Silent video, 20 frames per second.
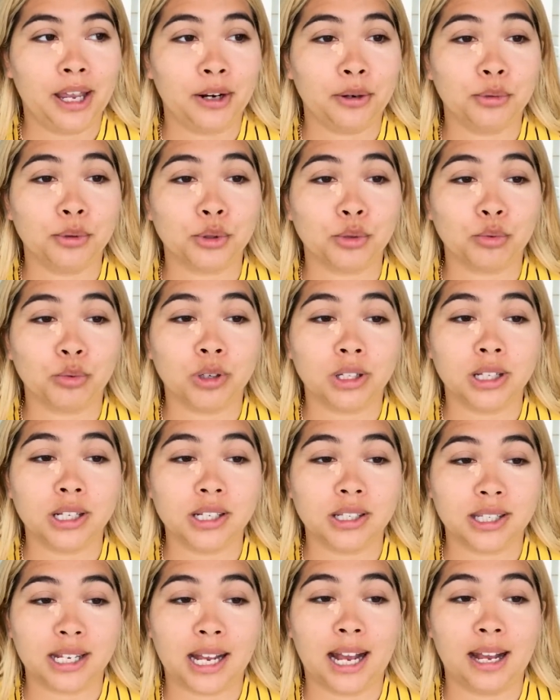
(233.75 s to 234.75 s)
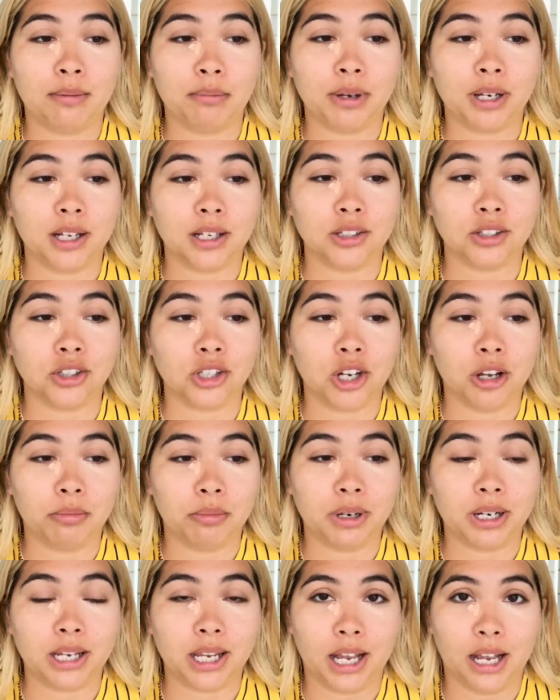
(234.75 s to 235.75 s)
and it was really sad because
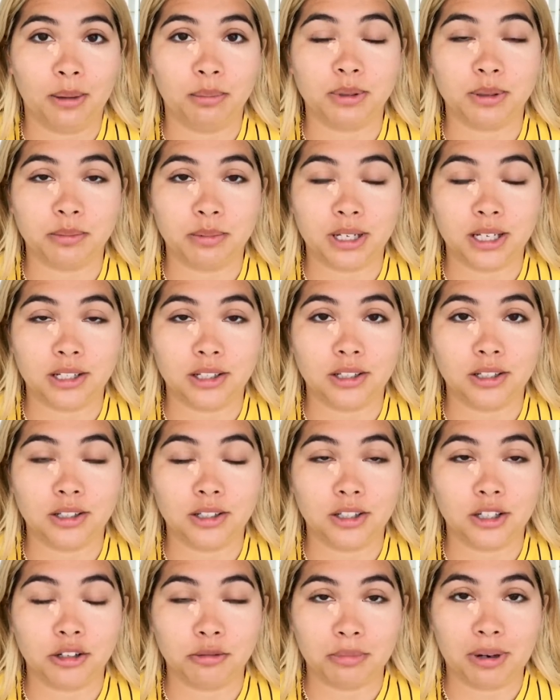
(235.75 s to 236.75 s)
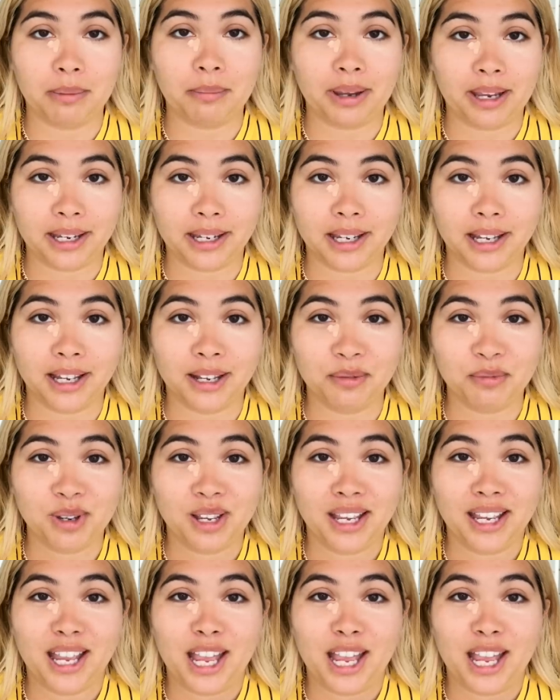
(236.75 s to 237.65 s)
nobody helped me do my makeup.